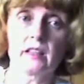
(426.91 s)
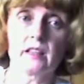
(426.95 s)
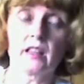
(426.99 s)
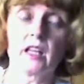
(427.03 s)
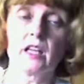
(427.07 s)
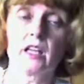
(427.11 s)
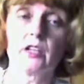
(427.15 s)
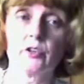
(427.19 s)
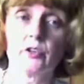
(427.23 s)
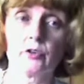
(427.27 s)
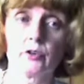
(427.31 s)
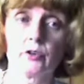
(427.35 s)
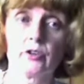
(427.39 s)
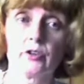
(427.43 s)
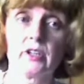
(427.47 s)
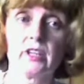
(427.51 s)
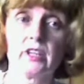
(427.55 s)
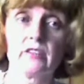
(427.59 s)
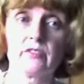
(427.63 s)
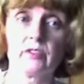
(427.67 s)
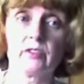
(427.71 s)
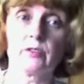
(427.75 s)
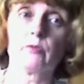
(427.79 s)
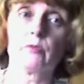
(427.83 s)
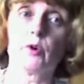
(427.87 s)
and then your
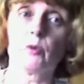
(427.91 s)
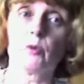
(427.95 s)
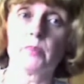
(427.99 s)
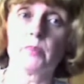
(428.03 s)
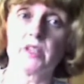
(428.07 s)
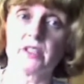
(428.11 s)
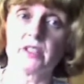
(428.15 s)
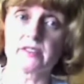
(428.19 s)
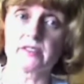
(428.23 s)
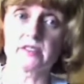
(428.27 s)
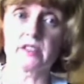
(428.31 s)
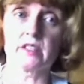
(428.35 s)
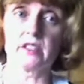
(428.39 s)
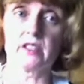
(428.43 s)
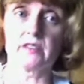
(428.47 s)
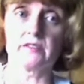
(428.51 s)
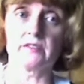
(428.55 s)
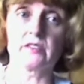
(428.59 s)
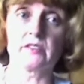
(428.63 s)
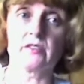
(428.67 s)
liver won't be as tough.